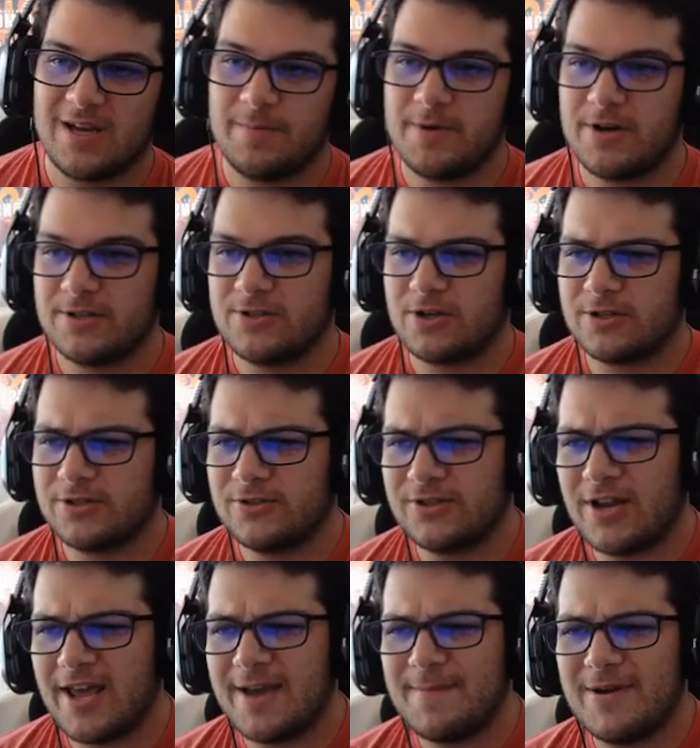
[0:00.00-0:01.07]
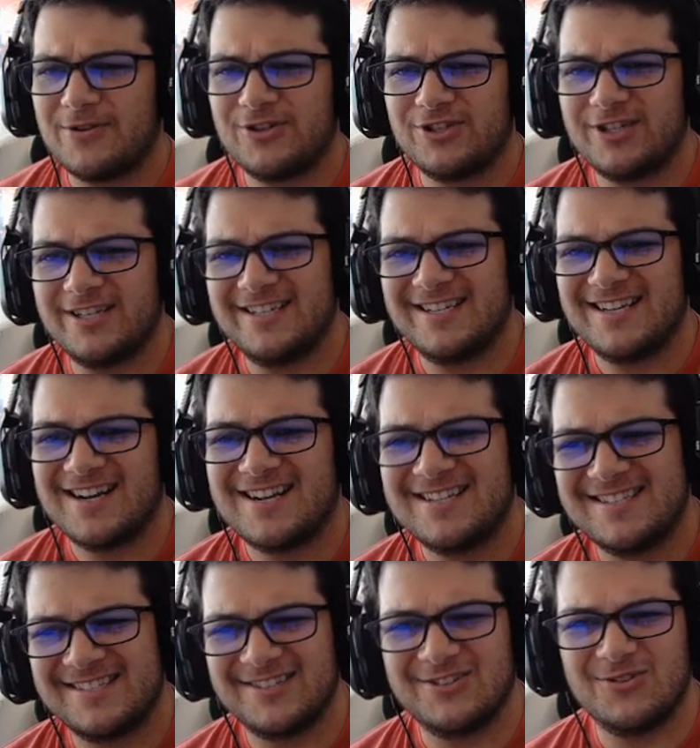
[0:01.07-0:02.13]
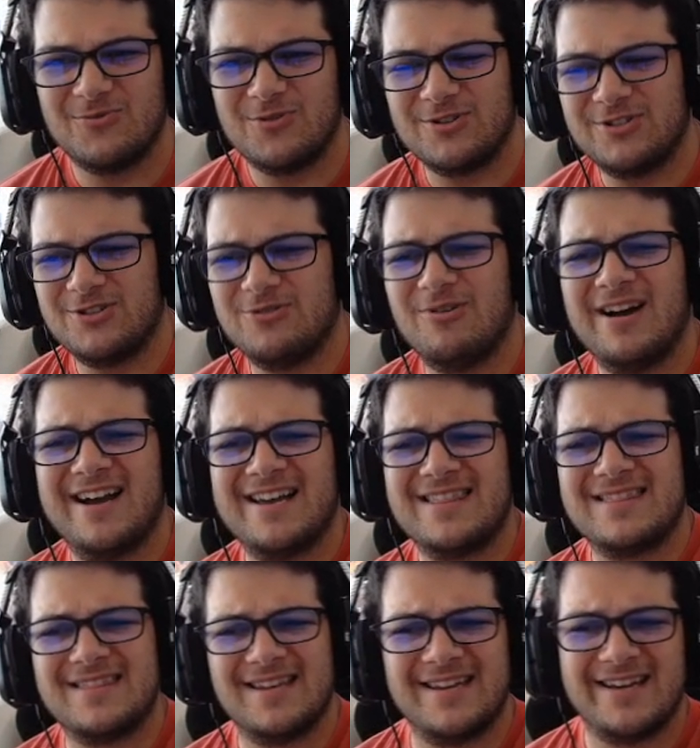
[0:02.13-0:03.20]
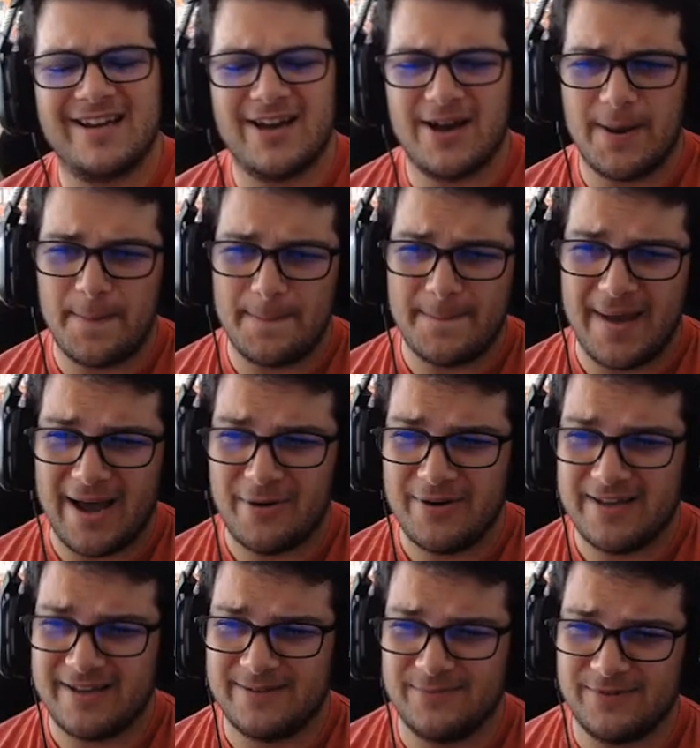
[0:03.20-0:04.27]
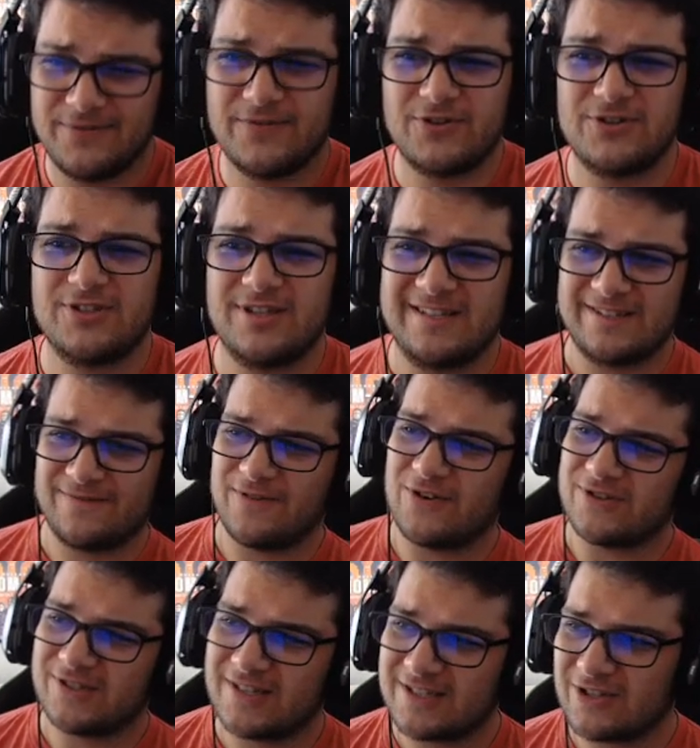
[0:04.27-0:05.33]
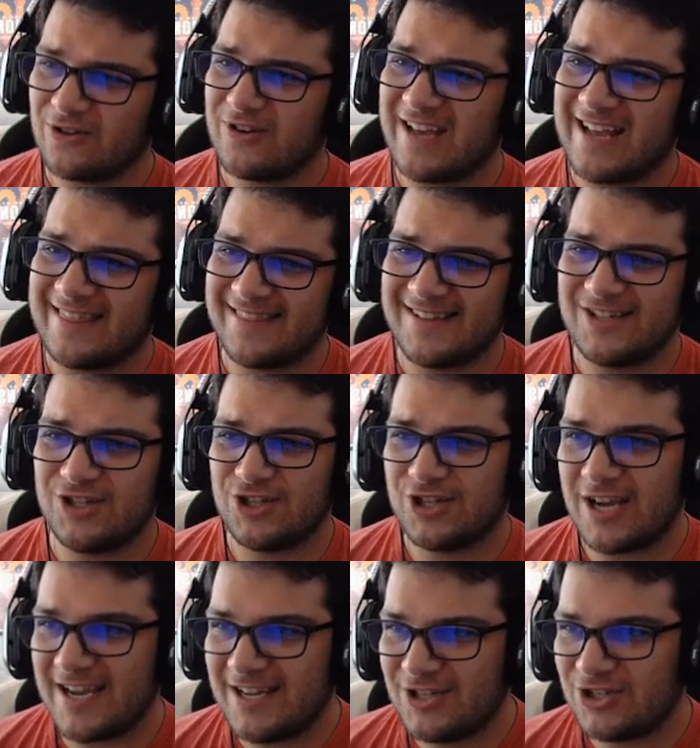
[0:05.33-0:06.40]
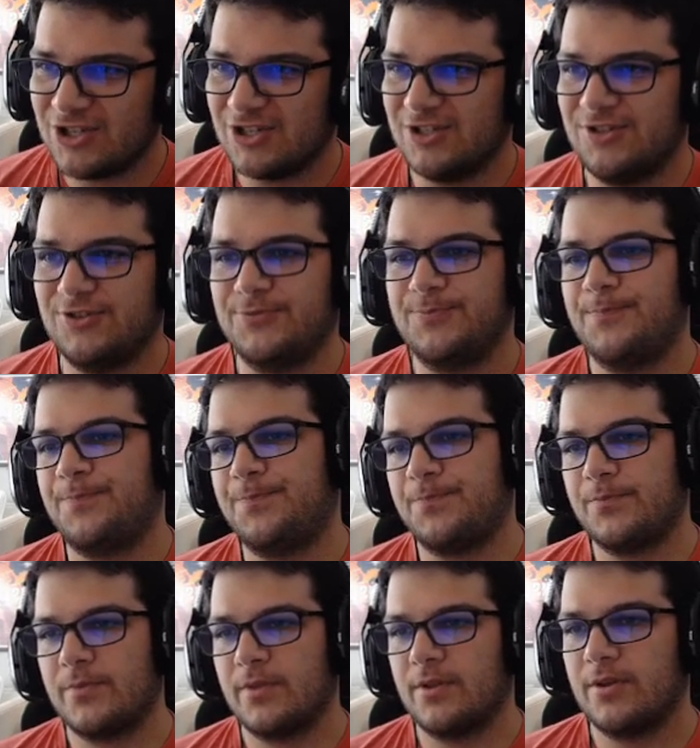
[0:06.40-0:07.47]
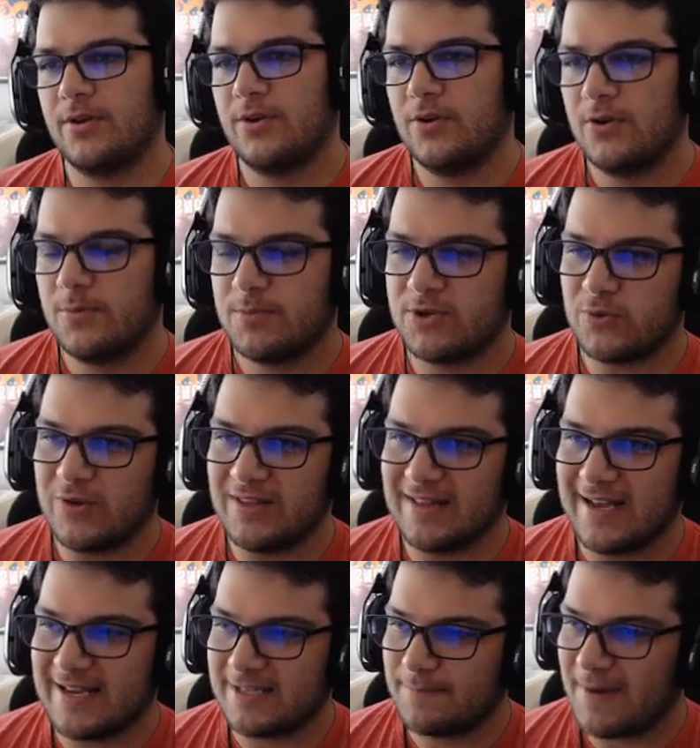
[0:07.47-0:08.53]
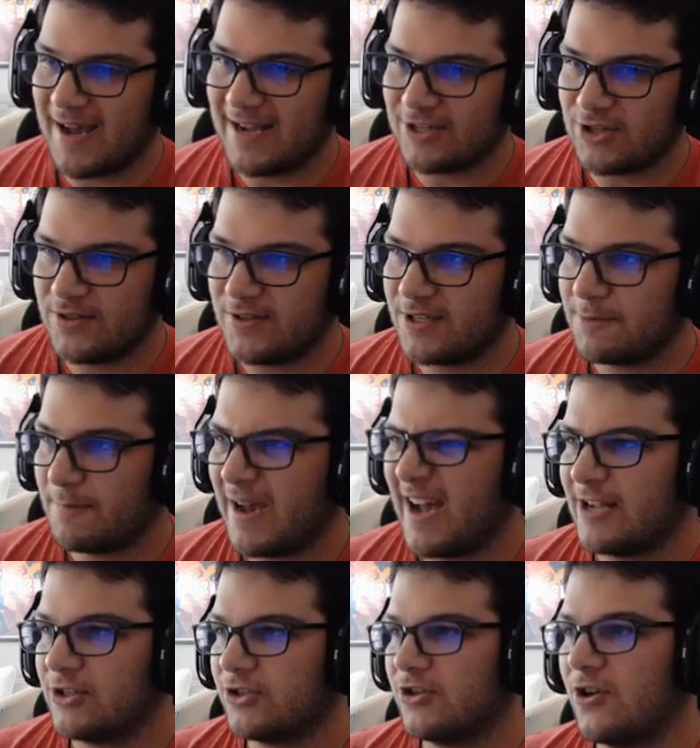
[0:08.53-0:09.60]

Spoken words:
I'm here to talk to you today about Shin Godzilla. What do I think about him? First things first, let's look at the changes between last patch and this patch.